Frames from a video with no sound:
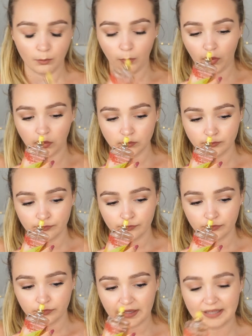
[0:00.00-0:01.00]
But
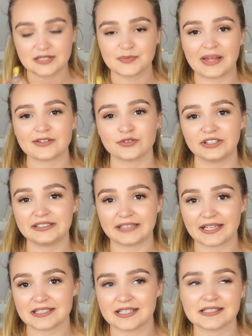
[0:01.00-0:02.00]
it smells really nice.